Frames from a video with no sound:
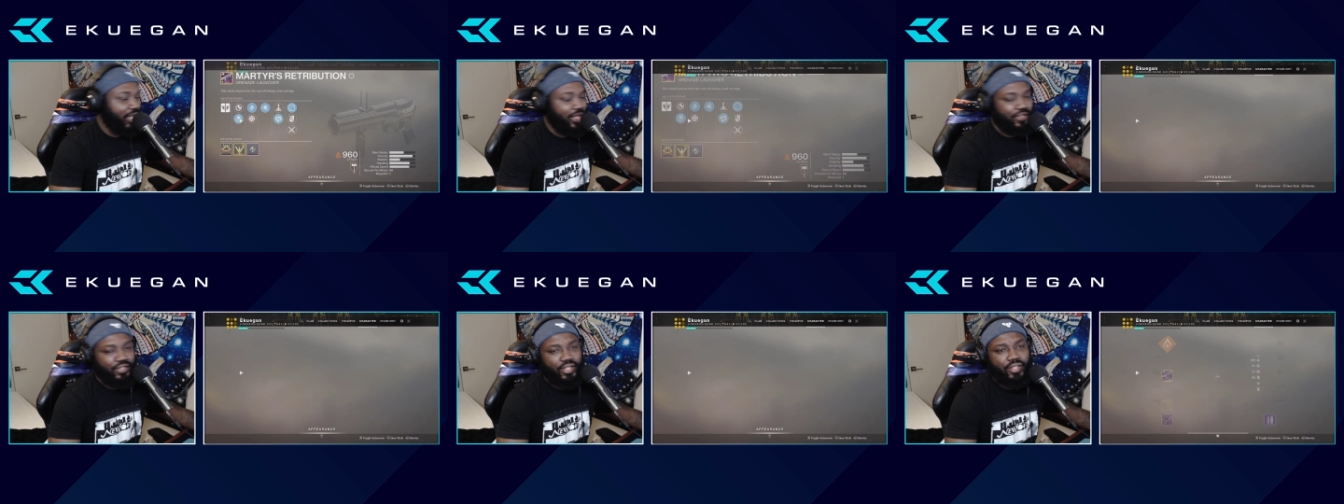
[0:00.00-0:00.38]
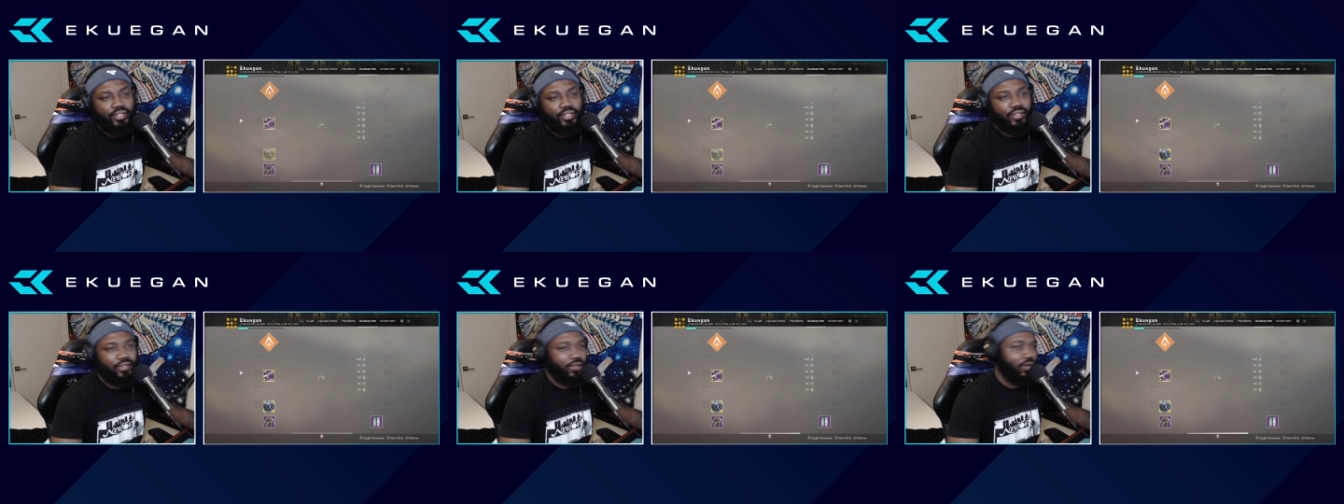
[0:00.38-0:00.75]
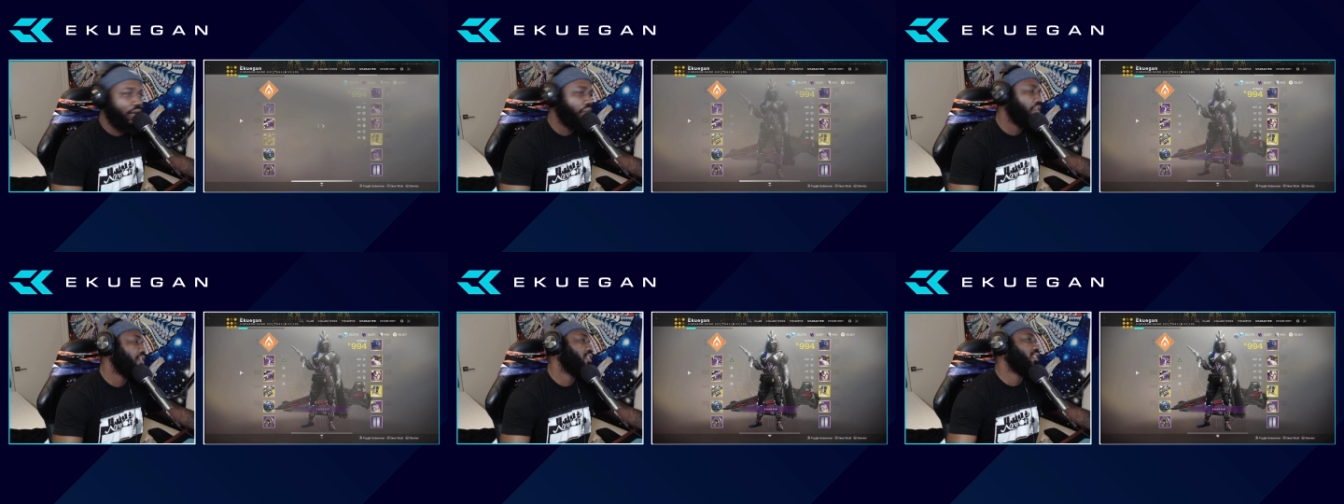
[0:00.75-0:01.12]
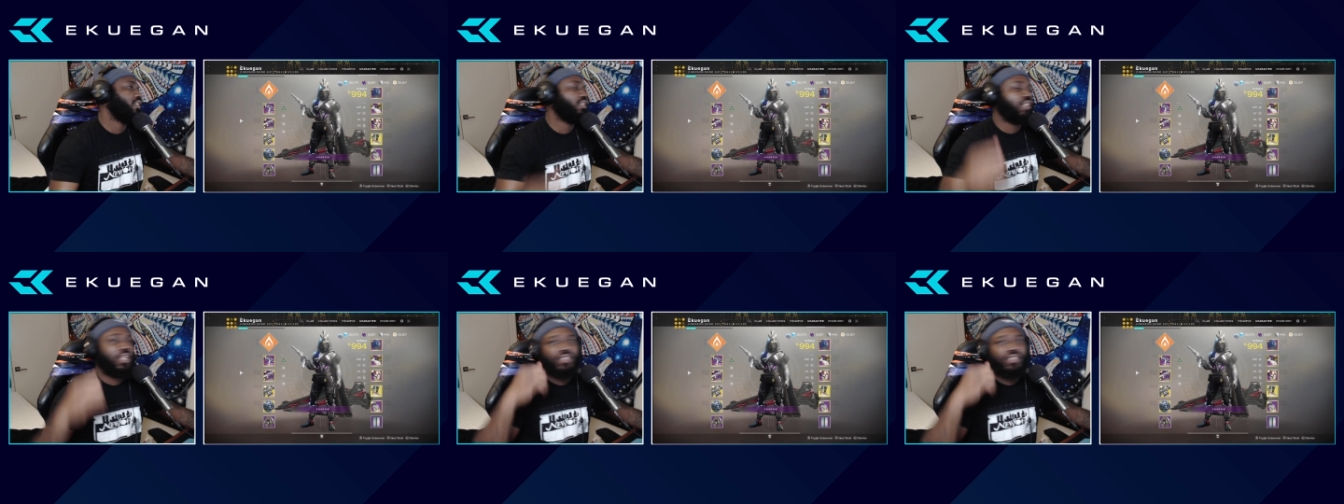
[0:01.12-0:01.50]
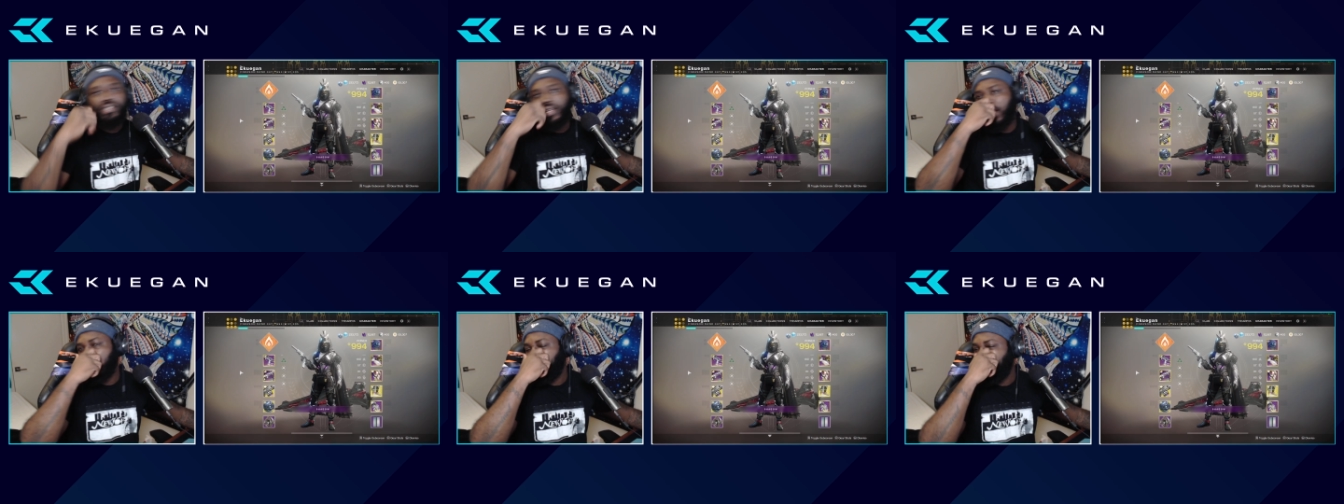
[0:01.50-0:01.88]
I changed it to hard launch. I
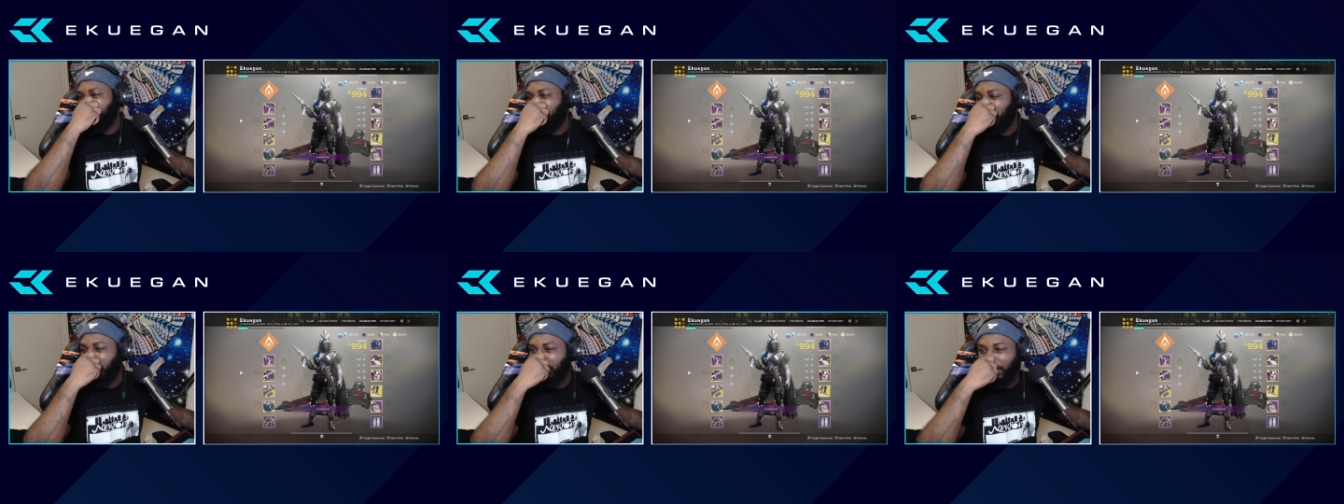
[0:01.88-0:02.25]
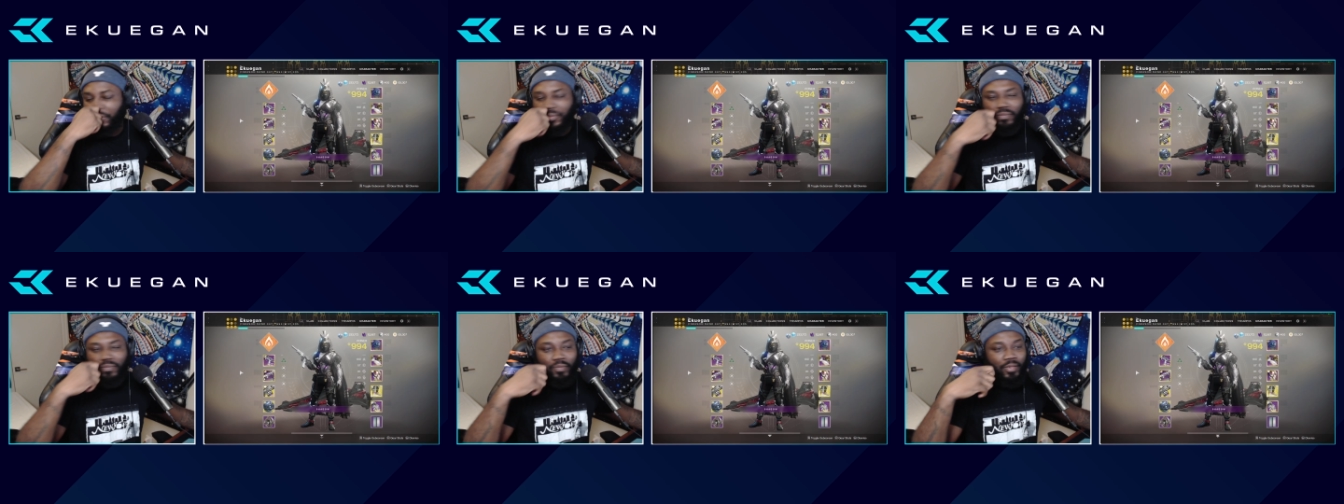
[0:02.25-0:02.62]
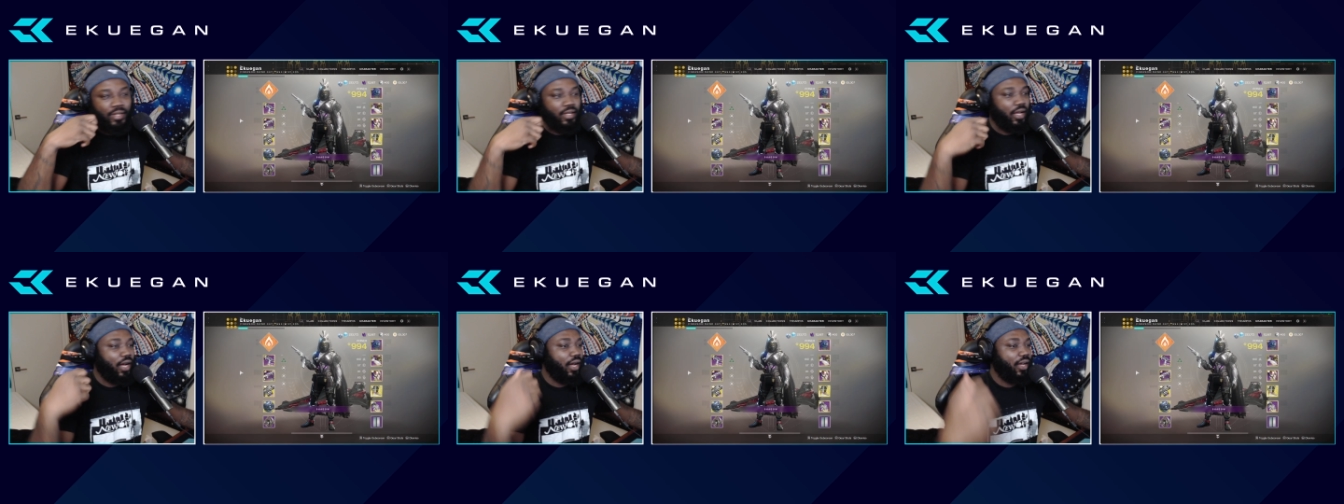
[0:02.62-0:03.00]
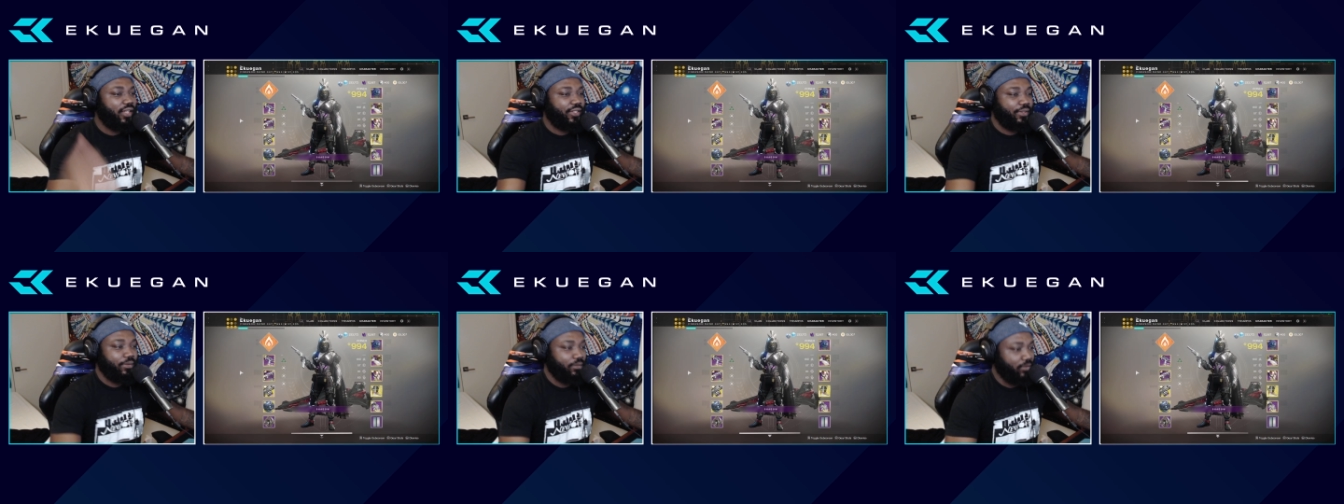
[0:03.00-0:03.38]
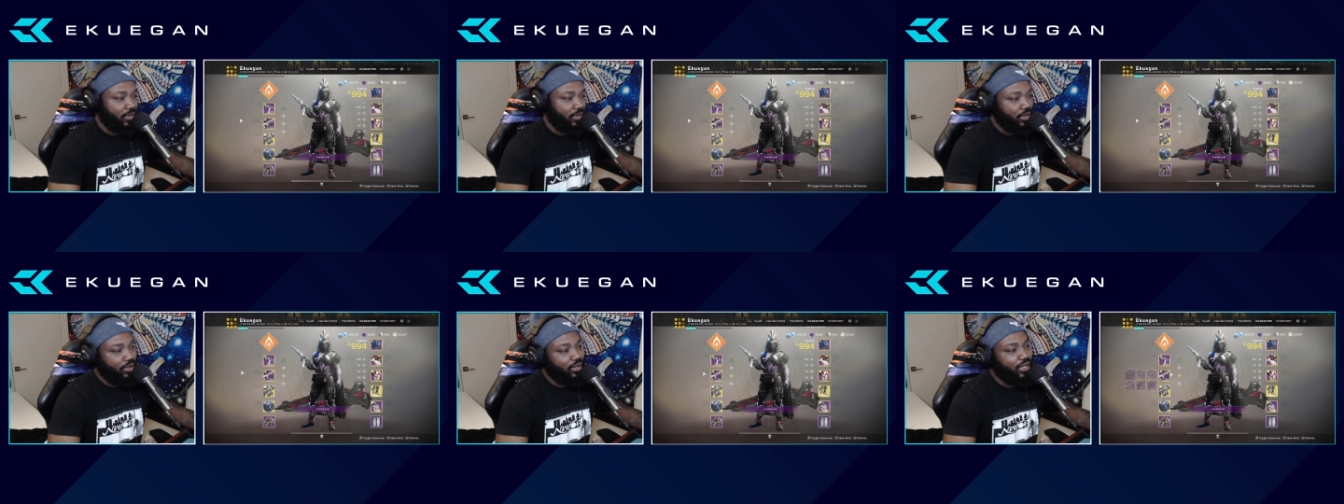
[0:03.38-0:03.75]
changed it to uh,
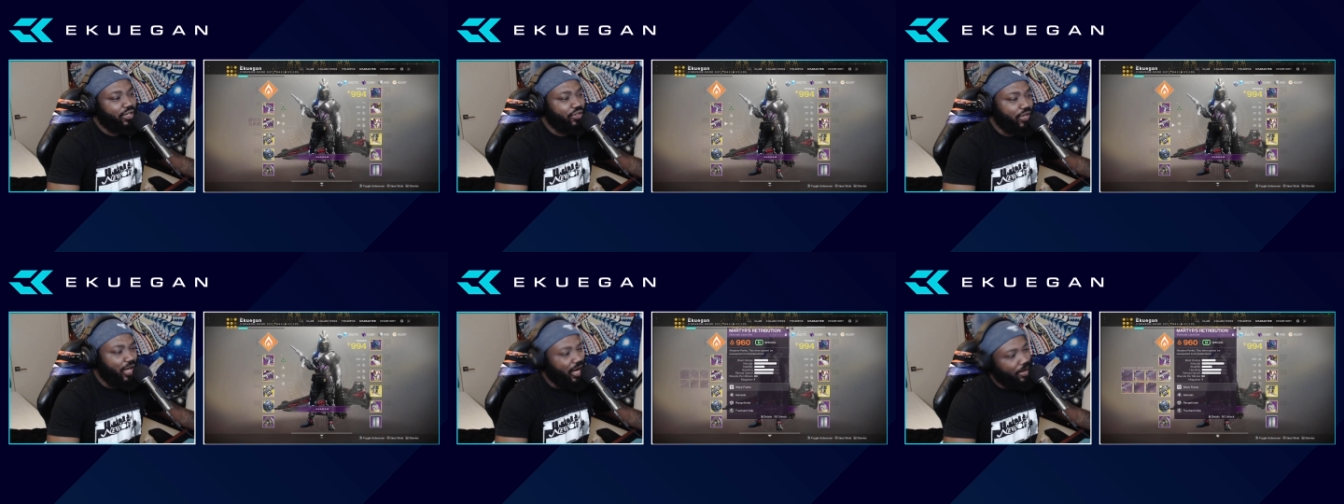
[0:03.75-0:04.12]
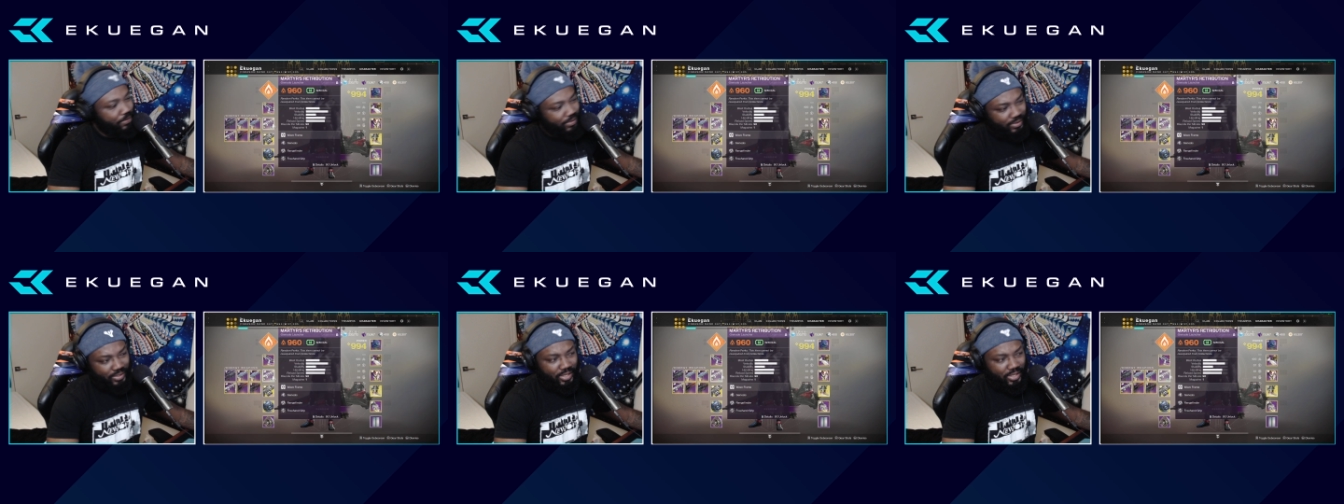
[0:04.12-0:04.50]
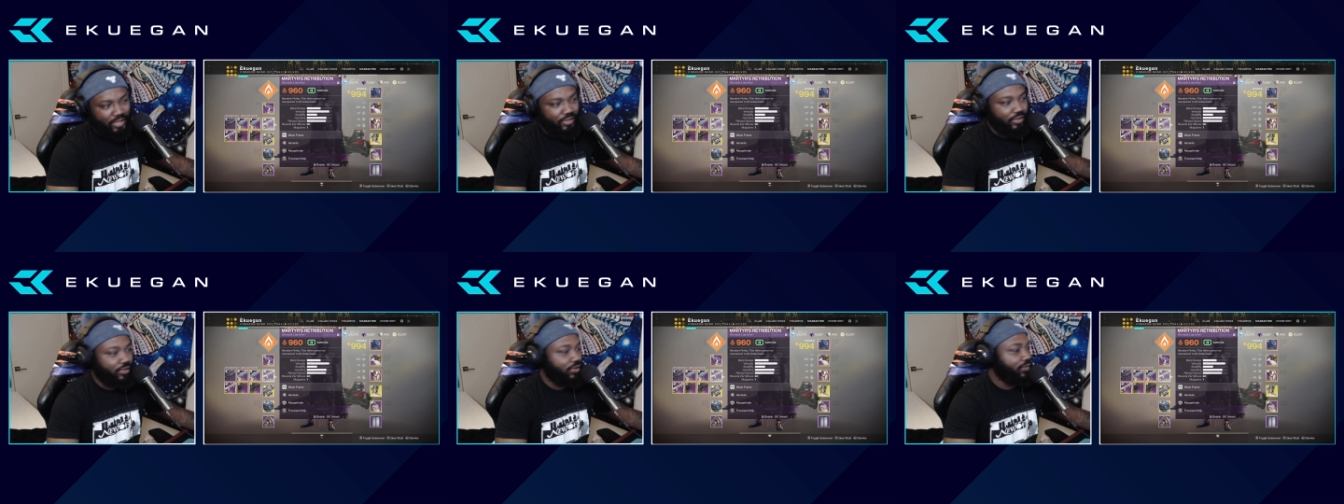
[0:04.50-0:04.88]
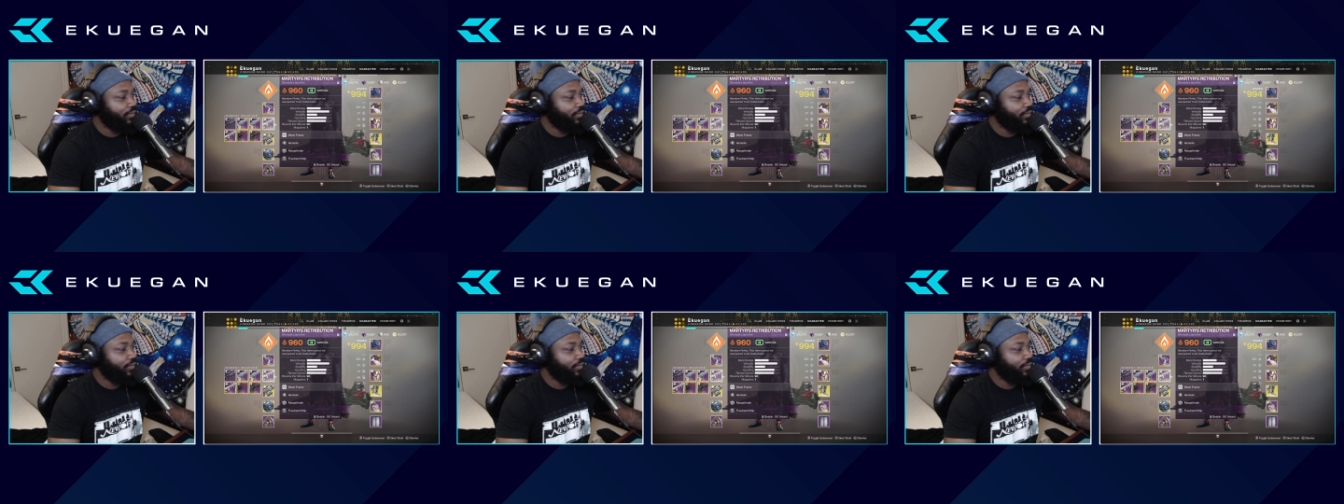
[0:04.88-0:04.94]
linear compensator.